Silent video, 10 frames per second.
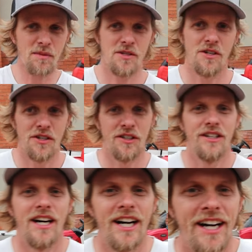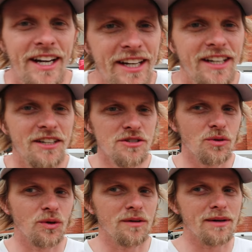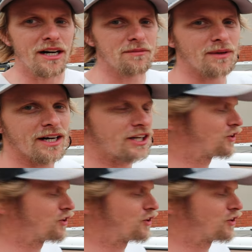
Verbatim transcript: episode, I talk about my